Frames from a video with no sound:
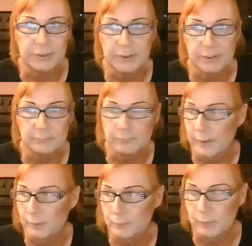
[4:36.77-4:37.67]

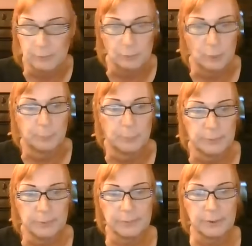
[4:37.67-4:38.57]
At one
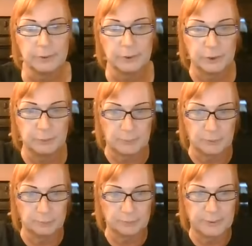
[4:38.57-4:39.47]
point, okay, you can see my
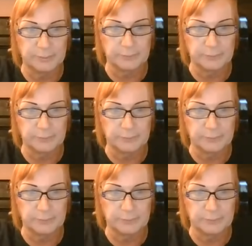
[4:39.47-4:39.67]
arms now;